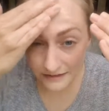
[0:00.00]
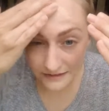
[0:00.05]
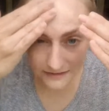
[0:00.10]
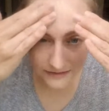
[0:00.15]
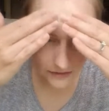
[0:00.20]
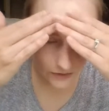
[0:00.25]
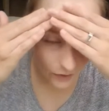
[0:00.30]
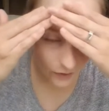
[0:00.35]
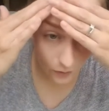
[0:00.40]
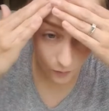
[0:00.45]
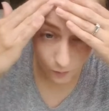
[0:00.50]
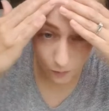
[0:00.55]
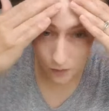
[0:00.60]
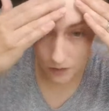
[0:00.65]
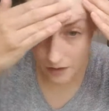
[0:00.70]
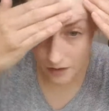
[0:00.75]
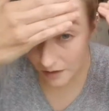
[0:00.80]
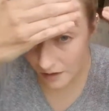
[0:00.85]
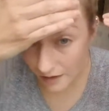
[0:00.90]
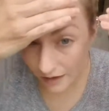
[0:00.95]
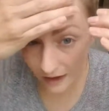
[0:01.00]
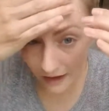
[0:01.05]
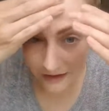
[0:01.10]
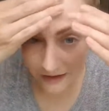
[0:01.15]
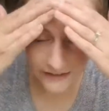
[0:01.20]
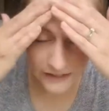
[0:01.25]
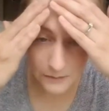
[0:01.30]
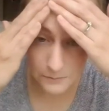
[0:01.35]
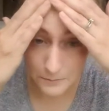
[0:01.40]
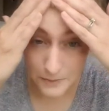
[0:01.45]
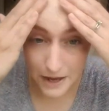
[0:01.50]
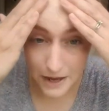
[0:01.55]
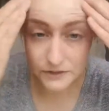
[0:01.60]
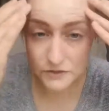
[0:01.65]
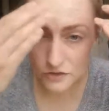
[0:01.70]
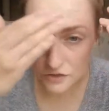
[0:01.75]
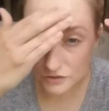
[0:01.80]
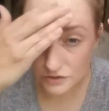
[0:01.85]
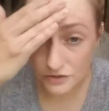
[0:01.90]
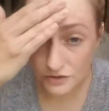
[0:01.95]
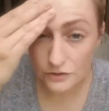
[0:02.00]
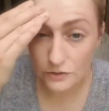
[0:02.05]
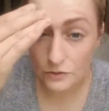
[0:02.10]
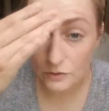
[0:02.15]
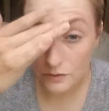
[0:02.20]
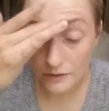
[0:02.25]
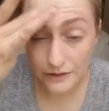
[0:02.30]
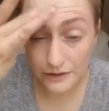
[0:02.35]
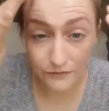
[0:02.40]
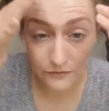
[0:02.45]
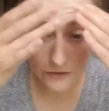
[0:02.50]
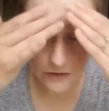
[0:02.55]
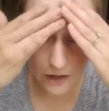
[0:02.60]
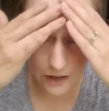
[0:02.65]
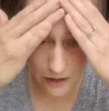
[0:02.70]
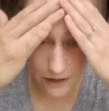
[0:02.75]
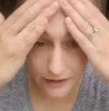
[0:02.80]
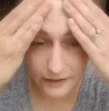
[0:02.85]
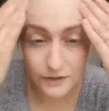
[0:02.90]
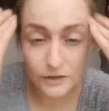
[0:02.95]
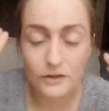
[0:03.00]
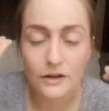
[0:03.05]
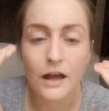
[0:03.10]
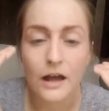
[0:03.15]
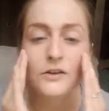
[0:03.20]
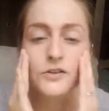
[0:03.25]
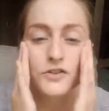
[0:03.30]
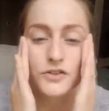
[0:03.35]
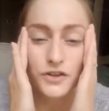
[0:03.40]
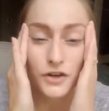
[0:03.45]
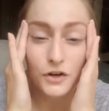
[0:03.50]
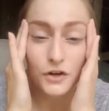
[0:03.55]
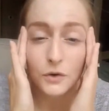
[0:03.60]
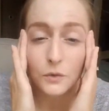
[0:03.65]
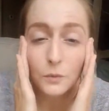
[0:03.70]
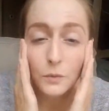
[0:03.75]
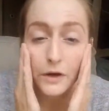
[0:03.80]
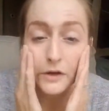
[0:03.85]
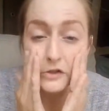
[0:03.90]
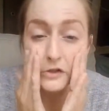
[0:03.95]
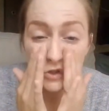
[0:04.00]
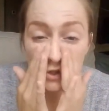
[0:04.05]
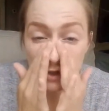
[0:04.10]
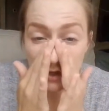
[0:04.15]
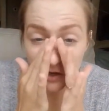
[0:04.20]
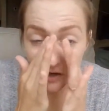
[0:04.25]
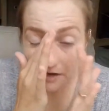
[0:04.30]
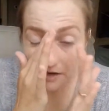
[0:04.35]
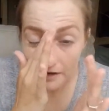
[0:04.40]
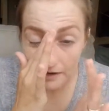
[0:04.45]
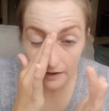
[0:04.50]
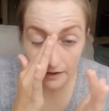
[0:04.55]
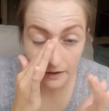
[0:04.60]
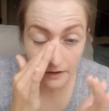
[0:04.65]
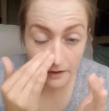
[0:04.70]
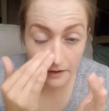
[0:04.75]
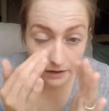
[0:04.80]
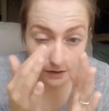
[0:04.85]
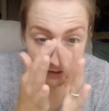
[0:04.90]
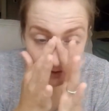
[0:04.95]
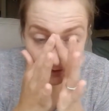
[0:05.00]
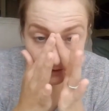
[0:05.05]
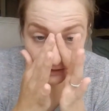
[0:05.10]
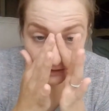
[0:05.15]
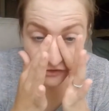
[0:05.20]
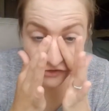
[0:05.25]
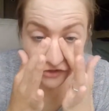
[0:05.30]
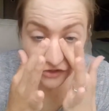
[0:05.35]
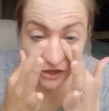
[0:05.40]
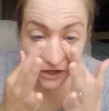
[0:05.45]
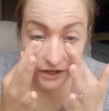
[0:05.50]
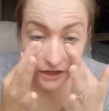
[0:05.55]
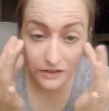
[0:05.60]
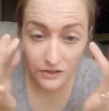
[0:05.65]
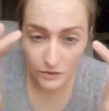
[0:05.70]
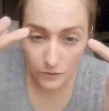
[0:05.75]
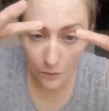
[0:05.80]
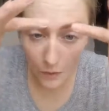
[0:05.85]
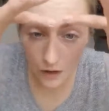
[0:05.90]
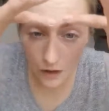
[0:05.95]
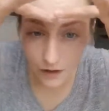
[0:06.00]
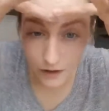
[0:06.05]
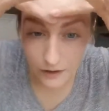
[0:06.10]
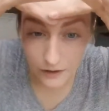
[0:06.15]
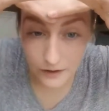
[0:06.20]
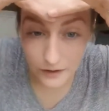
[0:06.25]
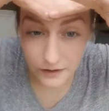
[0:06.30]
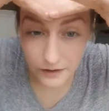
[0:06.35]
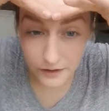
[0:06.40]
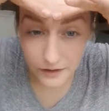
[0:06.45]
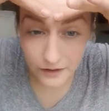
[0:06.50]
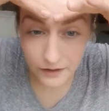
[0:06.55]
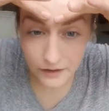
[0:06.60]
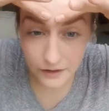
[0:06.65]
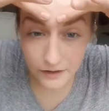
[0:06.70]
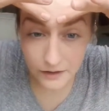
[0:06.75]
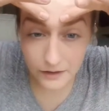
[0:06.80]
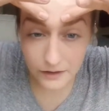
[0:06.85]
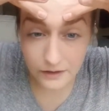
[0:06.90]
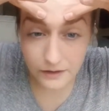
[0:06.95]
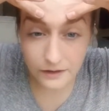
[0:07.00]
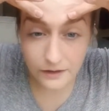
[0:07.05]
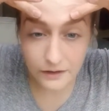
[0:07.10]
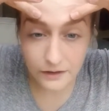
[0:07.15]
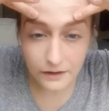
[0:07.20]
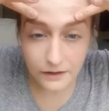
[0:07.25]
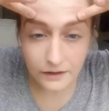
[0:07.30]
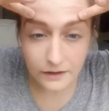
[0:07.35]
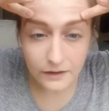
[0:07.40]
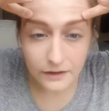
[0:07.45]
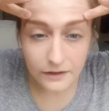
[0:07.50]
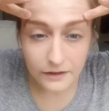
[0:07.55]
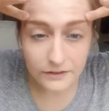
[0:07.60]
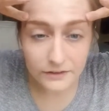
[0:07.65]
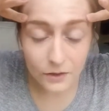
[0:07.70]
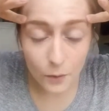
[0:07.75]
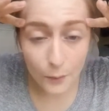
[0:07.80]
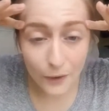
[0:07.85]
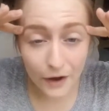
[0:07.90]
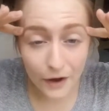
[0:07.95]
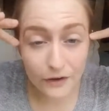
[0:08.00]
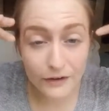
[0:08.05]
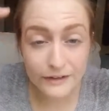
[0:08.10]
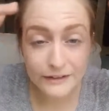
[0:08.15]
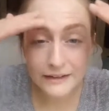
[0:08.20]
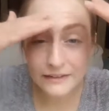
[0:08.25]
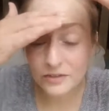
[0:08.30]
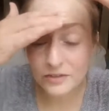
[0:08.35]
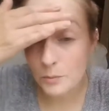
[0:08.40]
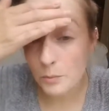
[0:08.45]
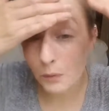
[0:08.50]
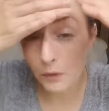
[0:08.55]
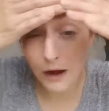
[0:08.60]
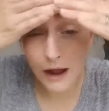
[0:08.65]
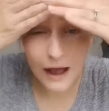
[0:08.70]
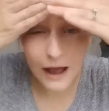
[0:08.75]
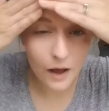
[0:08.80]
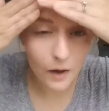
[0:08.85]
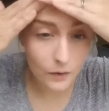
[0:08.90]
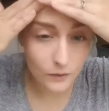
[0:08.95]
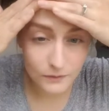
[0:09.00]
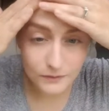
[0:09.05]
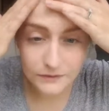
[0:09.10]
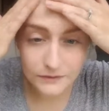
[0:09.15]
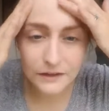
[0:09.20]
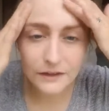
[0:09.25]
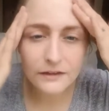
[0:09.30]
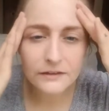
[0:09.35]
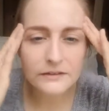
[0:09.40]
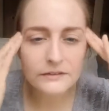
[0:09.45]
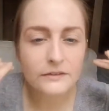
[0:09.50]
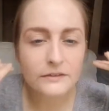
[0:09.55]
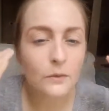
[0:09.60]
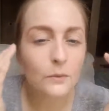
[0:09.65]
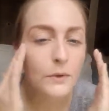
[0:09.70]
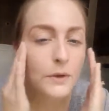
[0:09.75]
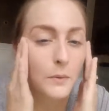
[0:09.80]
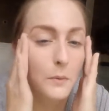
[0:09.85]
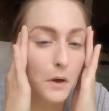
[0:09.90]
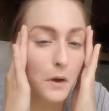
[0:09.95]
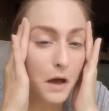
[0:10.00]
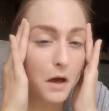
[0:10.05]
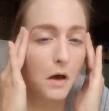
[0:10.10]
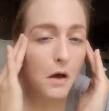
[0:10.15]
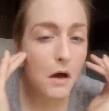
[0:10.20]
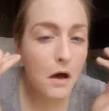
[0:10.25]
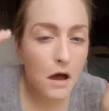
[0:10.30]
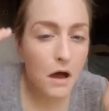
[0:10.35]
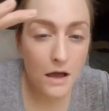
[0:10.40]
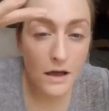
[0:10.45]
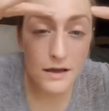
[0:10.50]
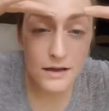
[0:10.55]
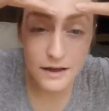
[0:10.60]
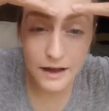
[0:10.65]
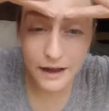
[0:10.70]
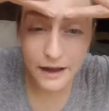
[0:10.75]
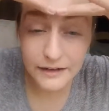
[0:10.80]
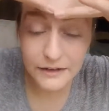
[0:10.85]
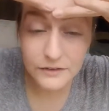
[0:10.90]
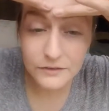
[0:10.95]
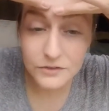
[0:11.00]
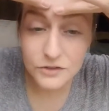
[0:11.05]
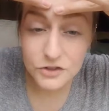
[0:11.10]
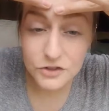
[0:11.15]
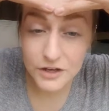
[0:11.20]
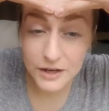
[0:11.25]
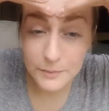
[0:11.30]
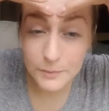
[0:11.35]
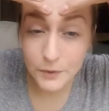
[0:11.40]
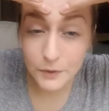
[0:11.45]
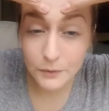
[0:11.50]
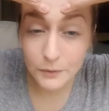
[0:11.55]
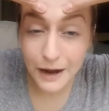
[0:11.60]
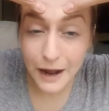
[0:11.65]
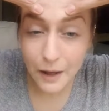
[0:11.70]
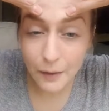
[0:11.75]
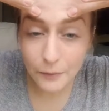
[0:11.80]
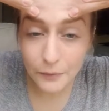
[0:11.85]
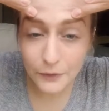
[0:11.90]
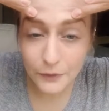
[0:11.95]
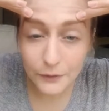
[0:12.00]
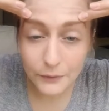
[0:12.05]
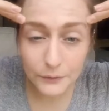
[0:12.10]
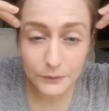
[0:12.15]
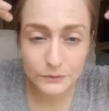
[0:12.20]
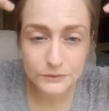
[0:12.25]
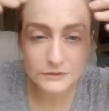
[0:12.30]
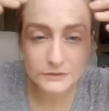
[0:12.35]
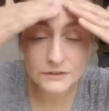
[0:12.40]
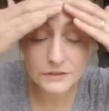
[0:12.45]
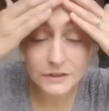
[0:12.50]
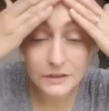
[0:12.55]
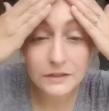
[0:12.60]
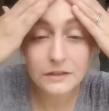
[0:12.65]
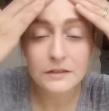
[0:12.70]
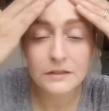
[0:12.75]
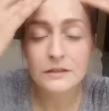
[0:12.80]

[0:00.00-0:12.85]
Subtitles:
So I can match you to if you're not sure which shade you are. So we already did the brows, so we will kind of shape around those.